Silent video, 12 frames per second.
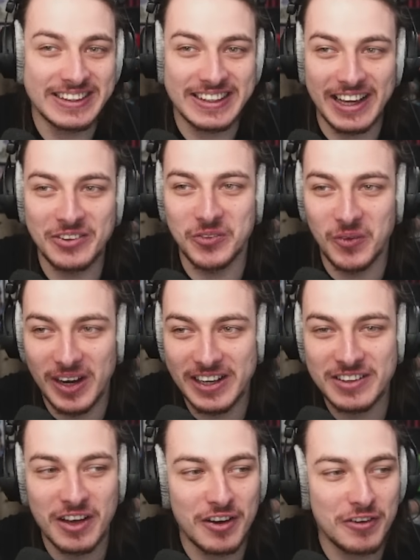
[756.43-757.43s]
That one
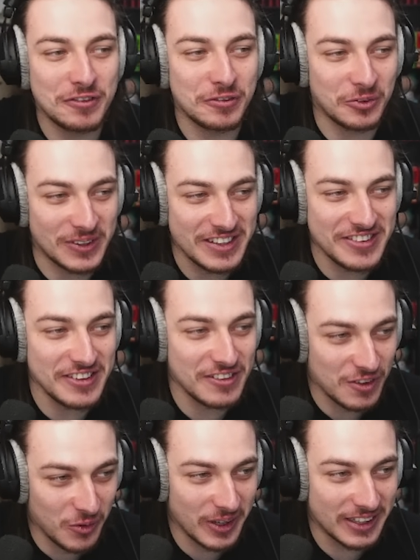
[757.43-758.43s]
freezing
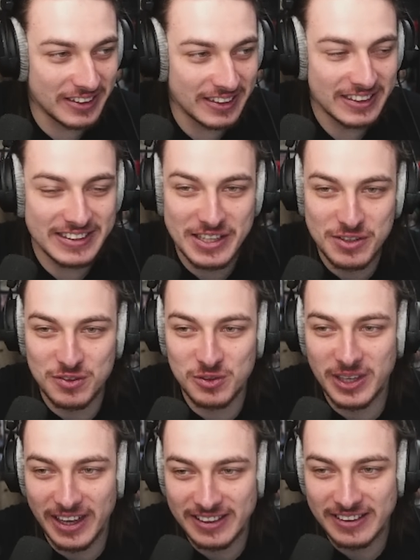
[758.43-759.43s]
squid needs to
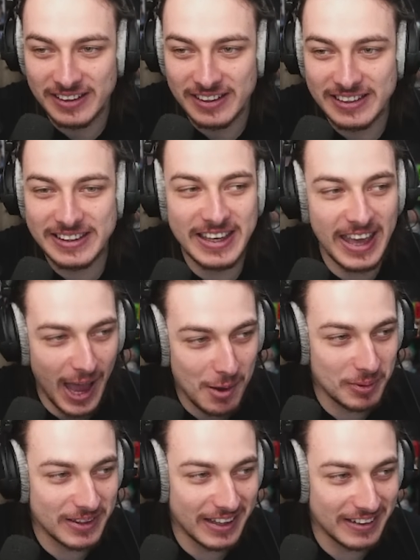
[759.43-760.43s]
get
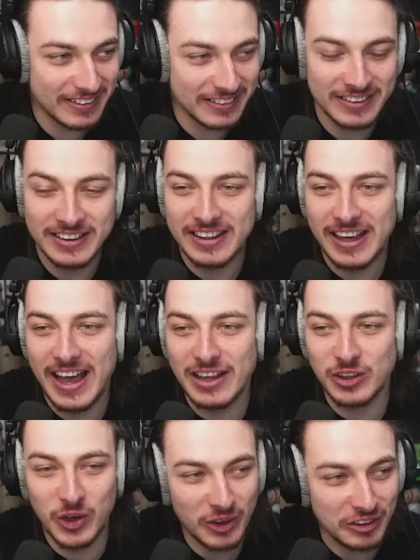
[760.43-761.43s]
decapitated
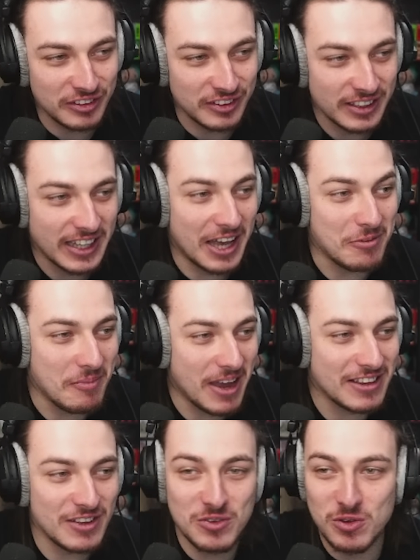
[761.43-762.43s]
and cooked and
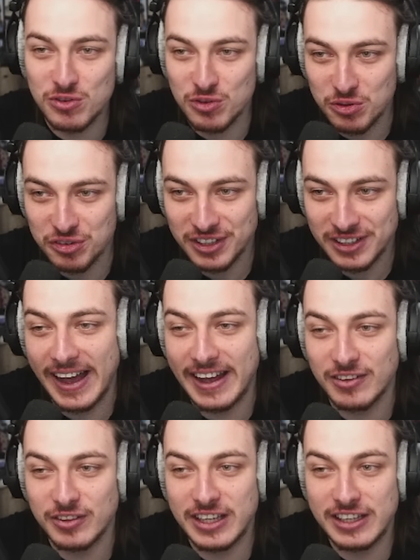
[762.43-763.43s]
made into sushi
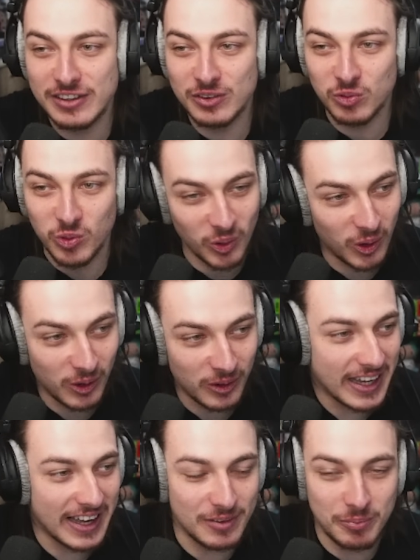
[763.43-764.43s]
and eaten raw
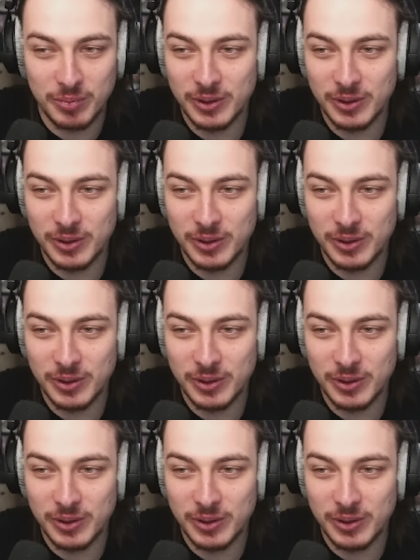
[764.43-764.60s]
and